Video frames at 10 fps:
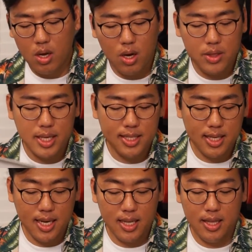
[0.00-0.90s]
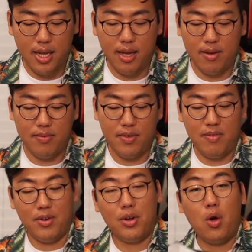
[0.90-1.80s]
the inside, they have
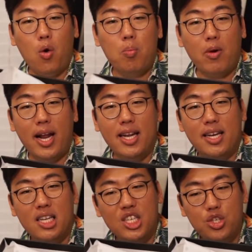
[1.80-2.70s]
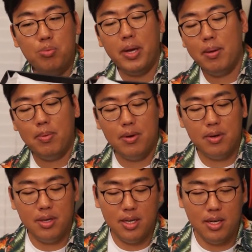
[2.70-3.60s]
even co-branded tissue
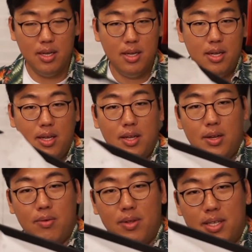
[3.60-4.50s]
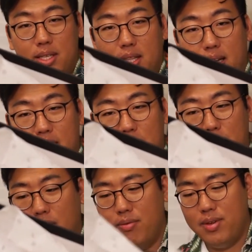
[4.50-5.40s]
paper. Don't really see that
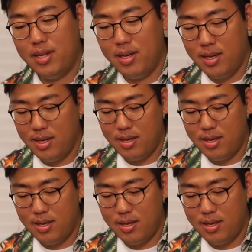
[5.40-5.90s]
too often.